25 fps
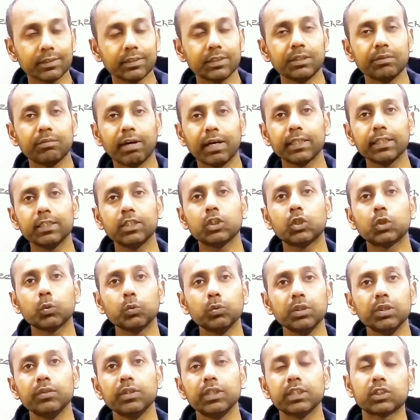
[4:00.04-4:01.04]
is divided in two
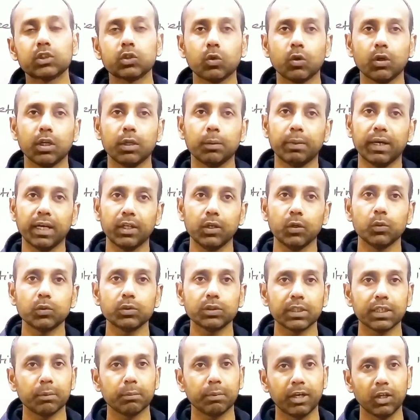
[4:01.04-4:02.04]
units called amylose
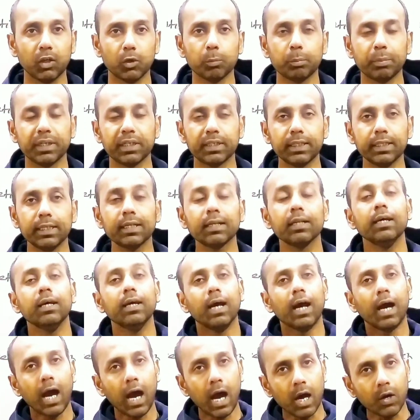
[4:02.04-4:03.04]
and amylopectin.
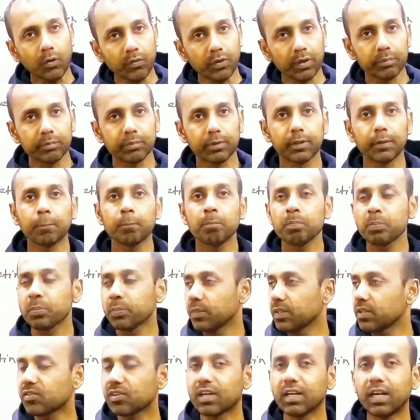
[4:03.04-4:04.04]
However,
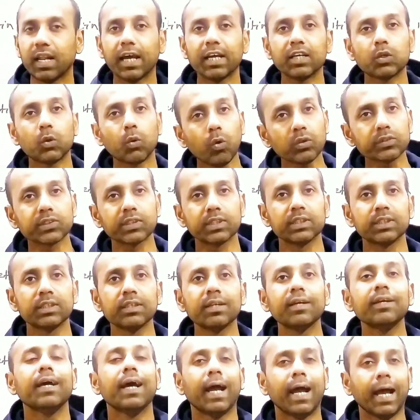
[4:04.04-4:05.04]
this
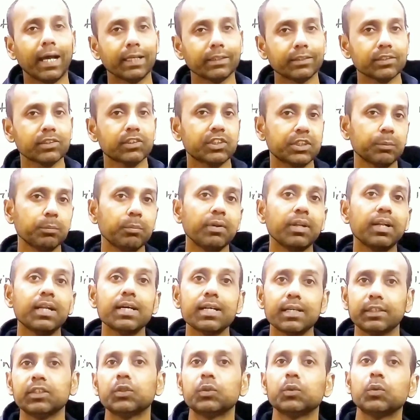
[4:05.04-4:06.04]
glycogen has a
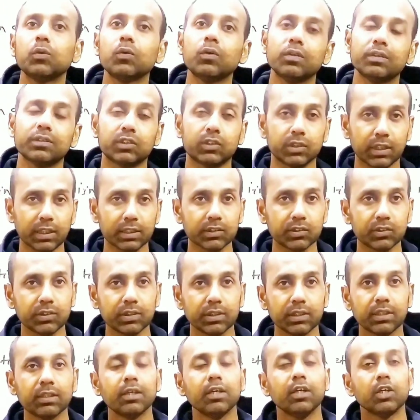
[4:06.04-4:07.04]
similar
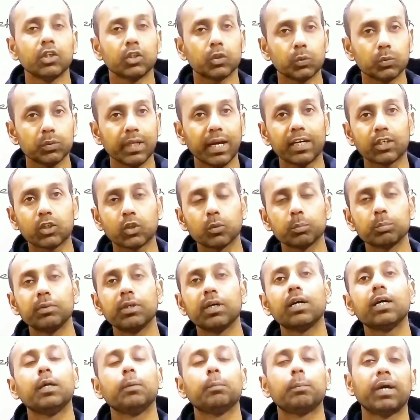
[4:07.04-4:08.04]
structure to that of the
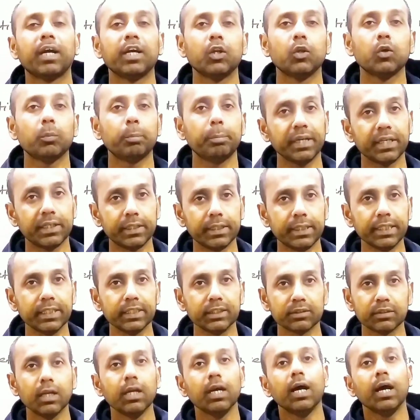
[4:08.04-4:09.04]

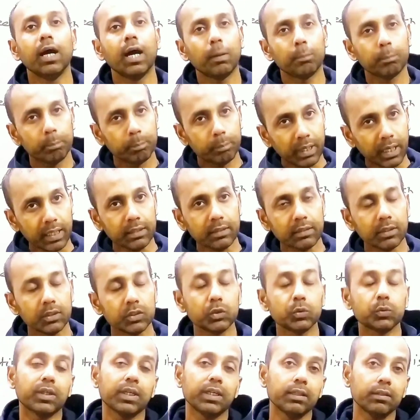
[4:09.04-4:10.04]
amylopectin, but
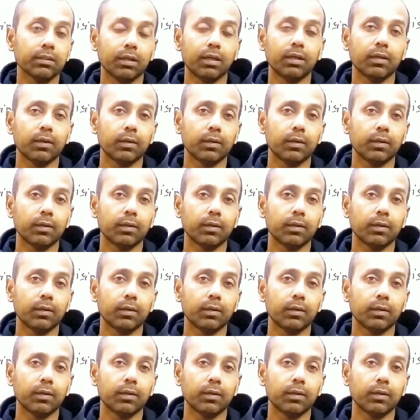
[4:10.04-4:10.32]
you can